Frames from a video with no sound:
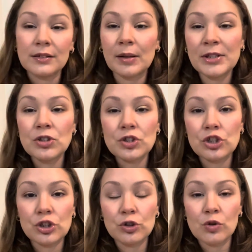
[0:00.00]
Let me just
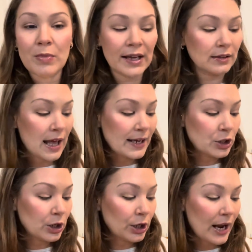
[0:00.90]
do my liner